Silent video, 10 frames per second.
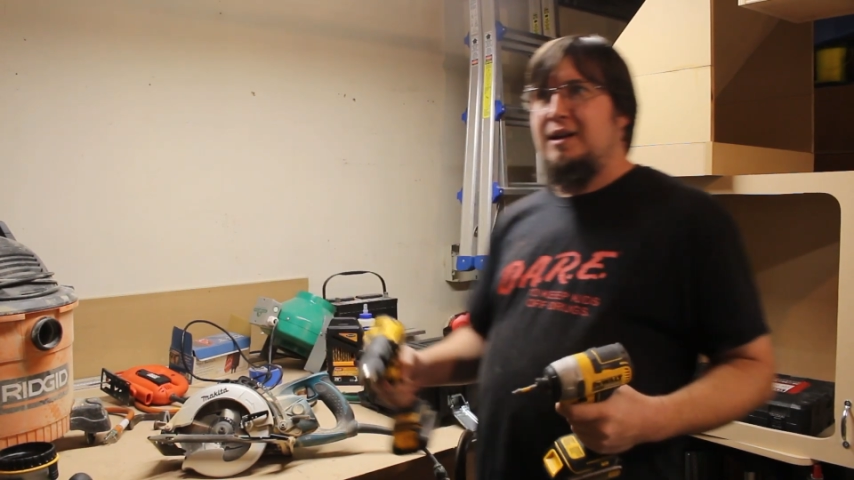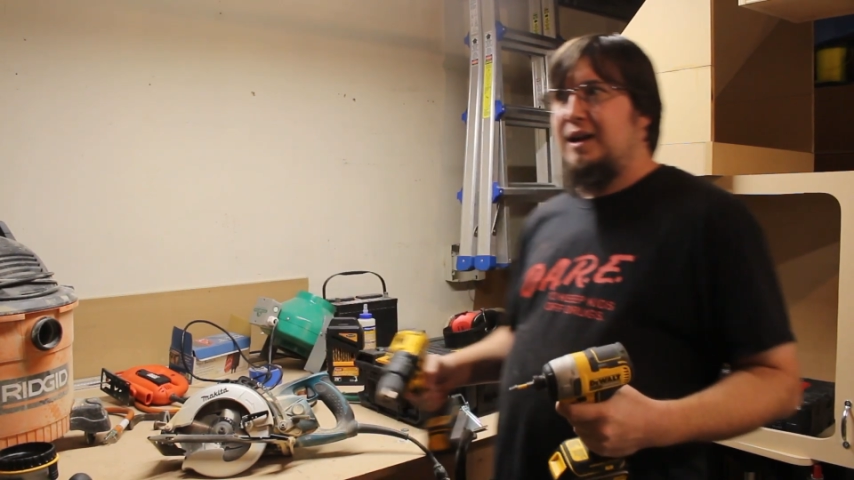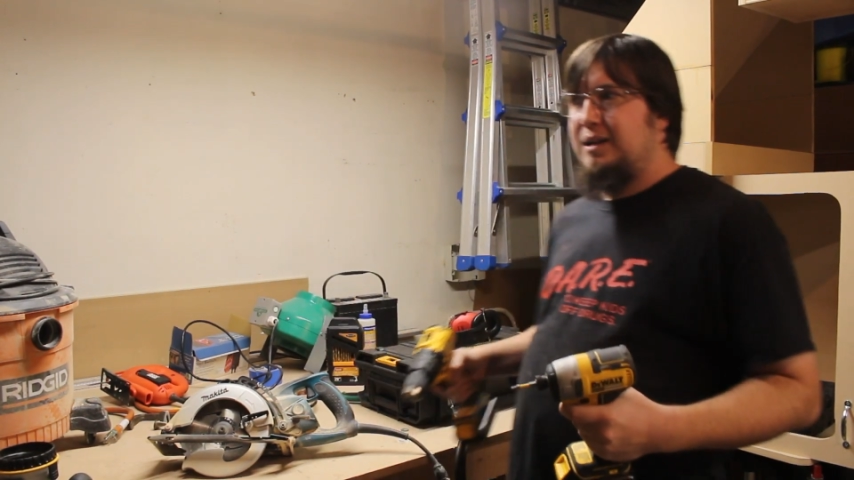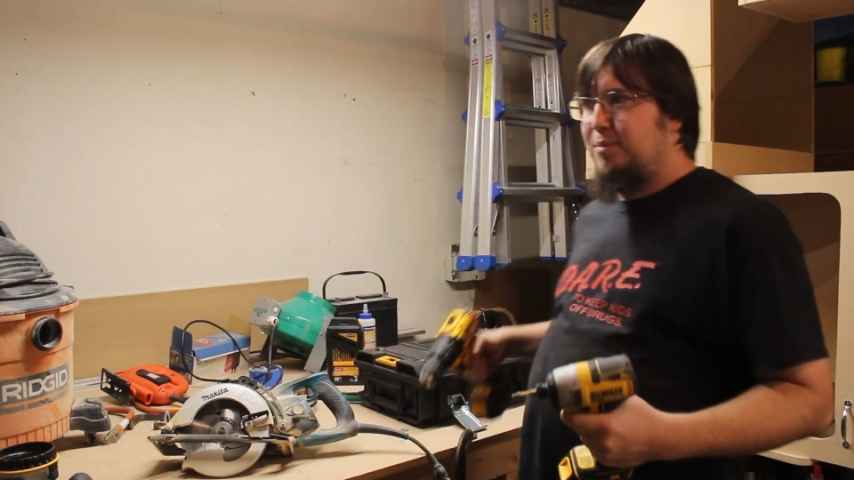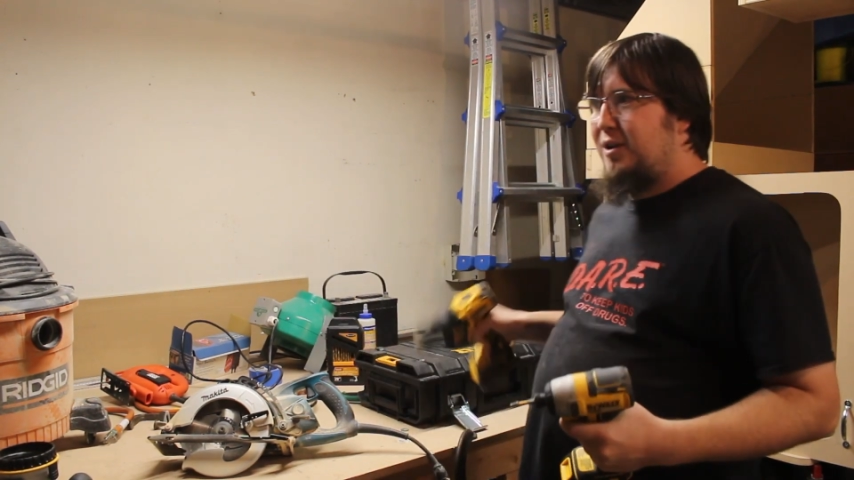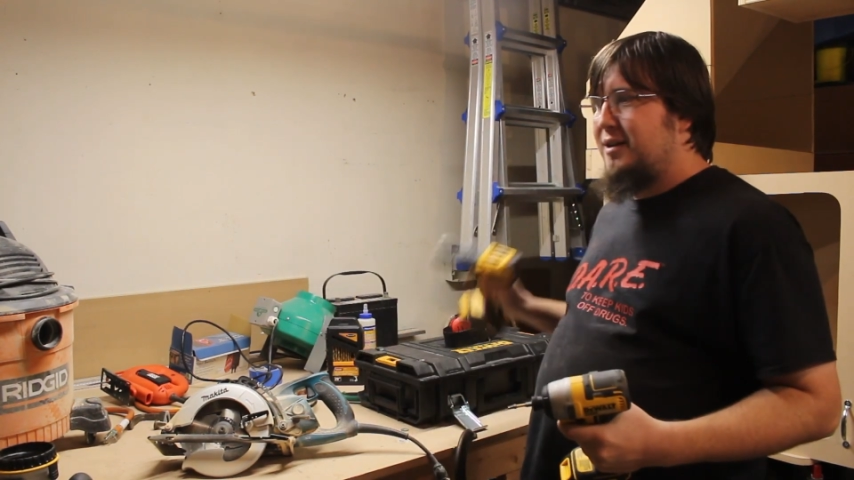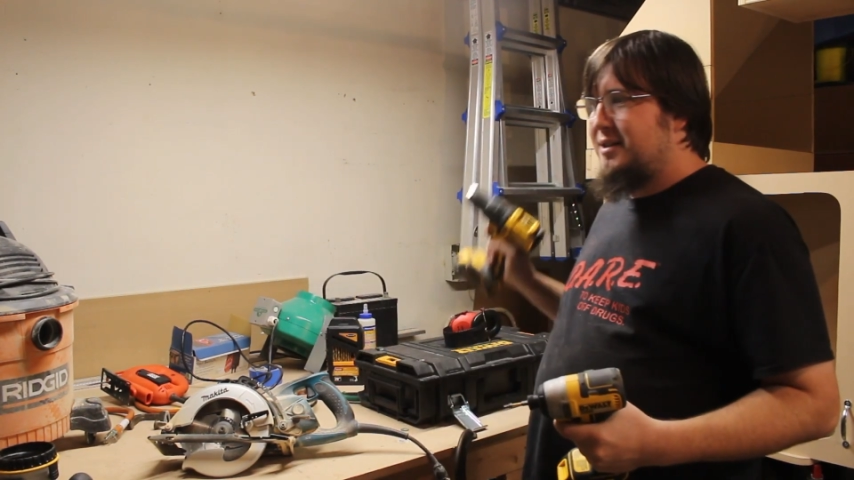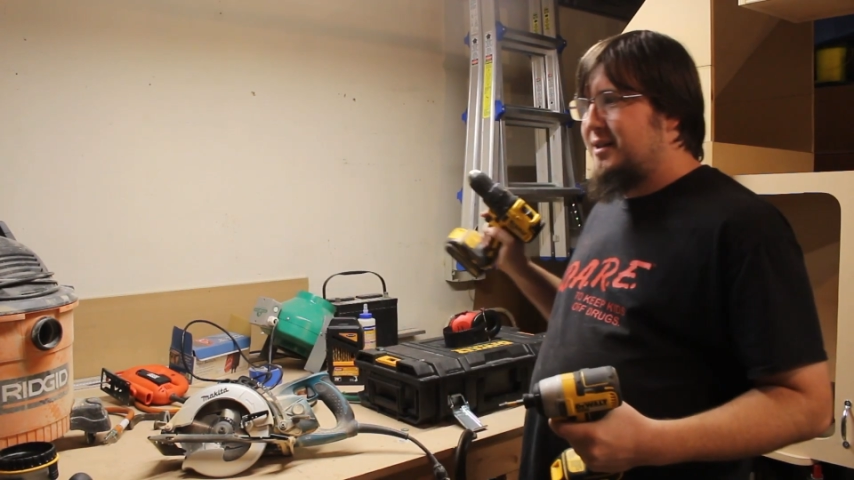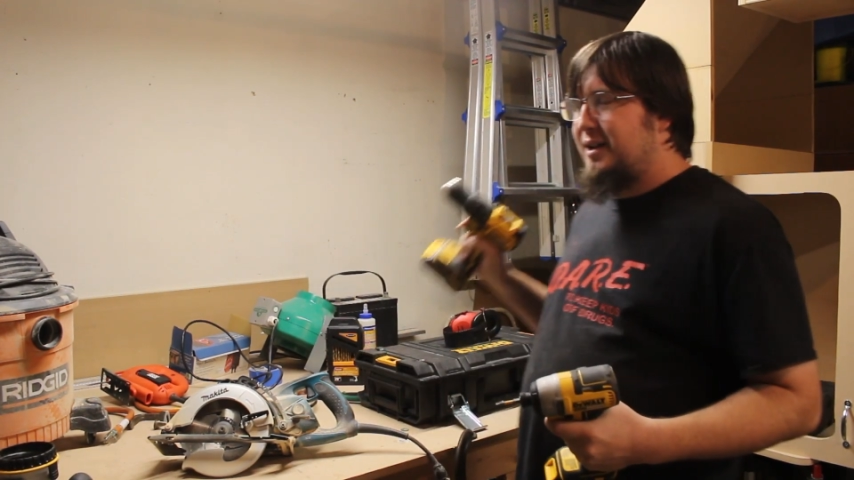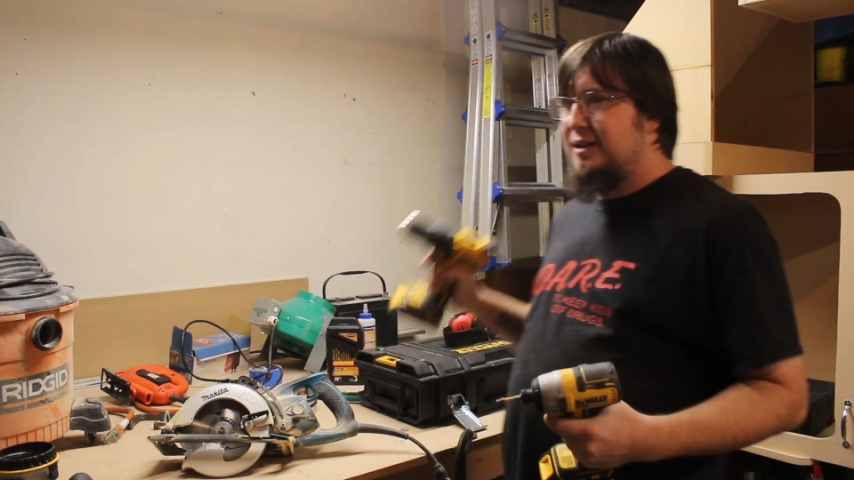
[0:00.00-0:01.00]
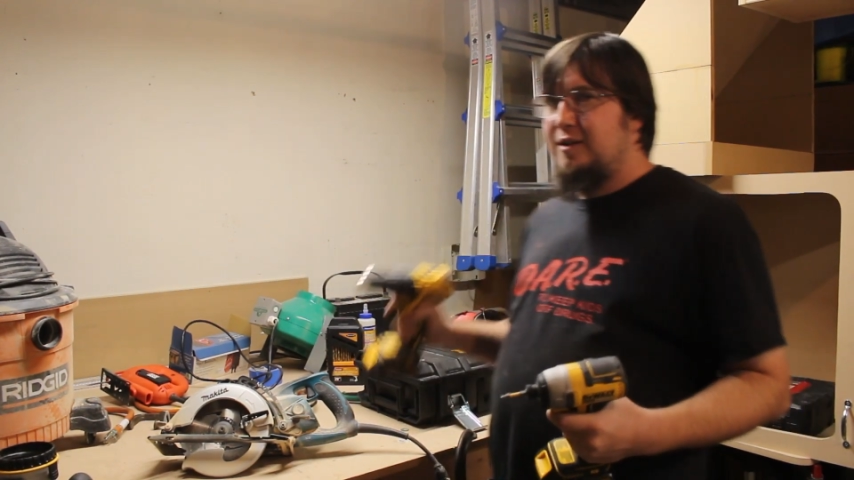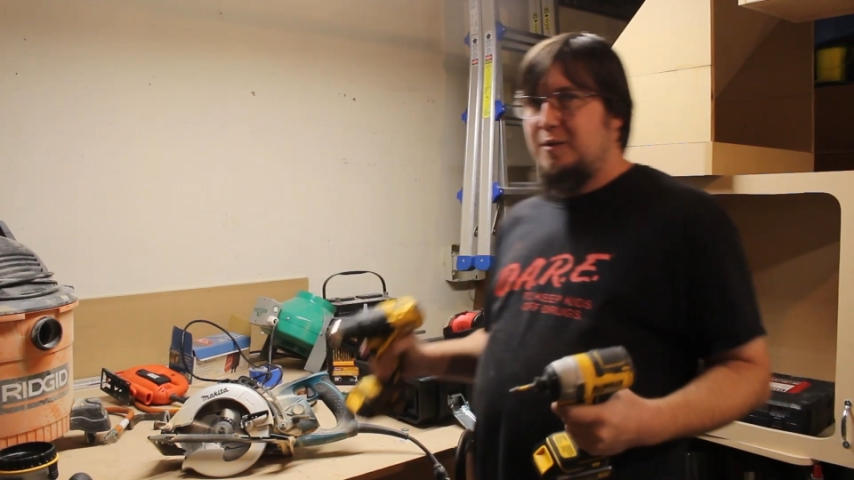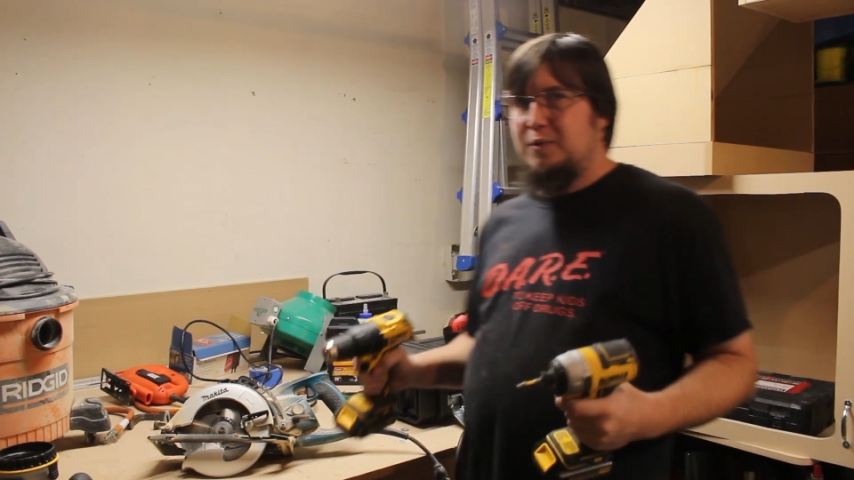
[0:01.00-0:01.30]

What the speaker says: and the box is like another